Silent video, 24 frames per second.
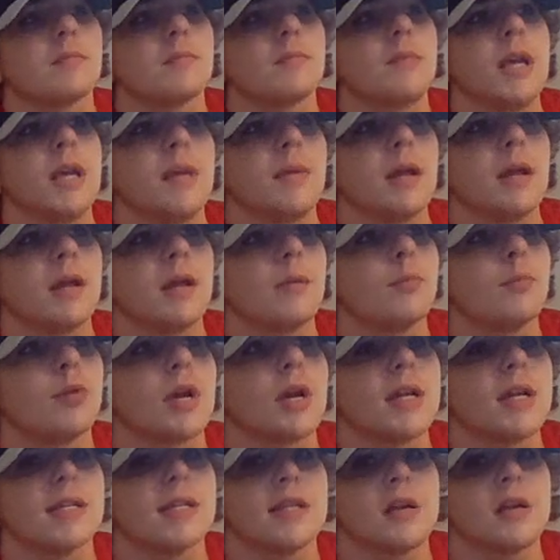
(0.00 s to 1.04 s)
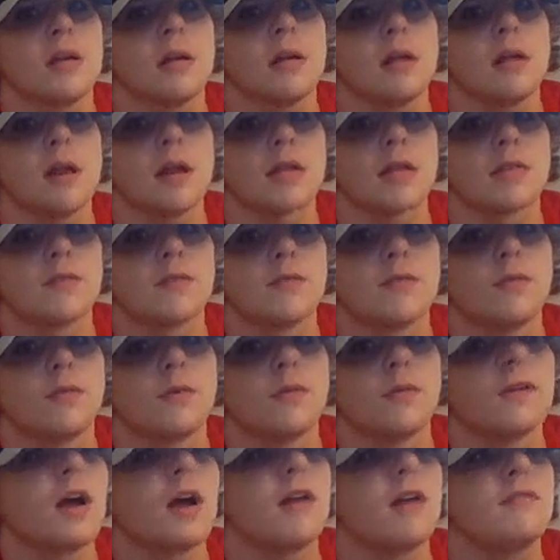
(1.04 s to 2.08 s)
maybe breaks in the next 4
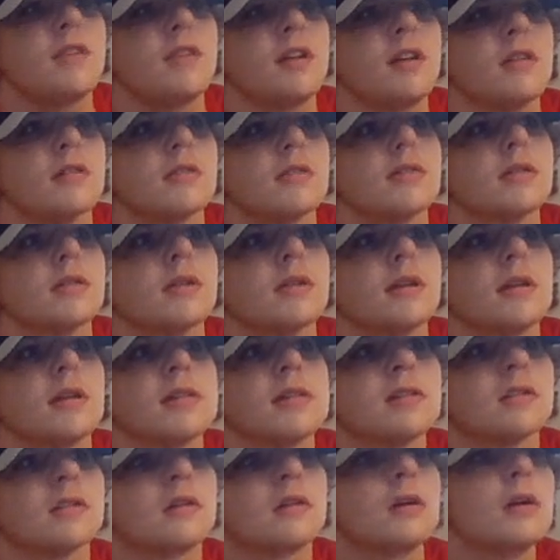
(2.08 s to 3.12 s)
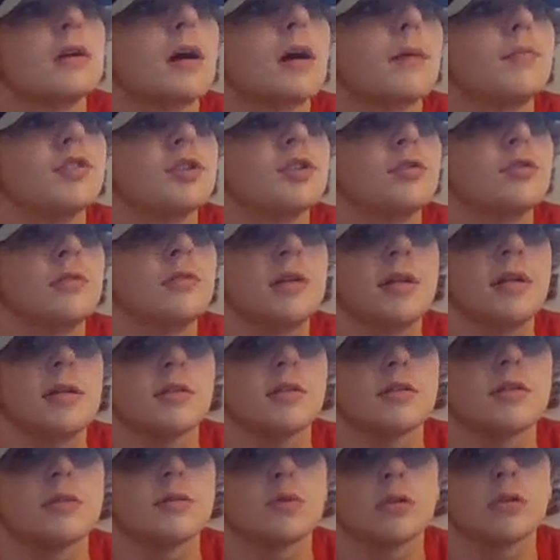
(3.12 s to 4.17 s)
or 5 years and gets a good opportunity
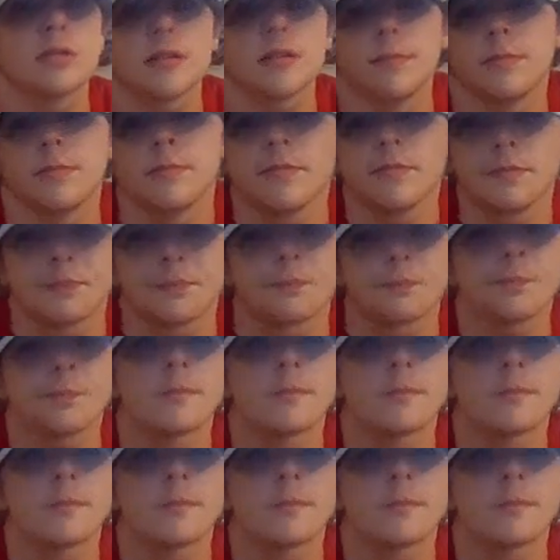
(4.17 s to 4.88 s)
and scores them.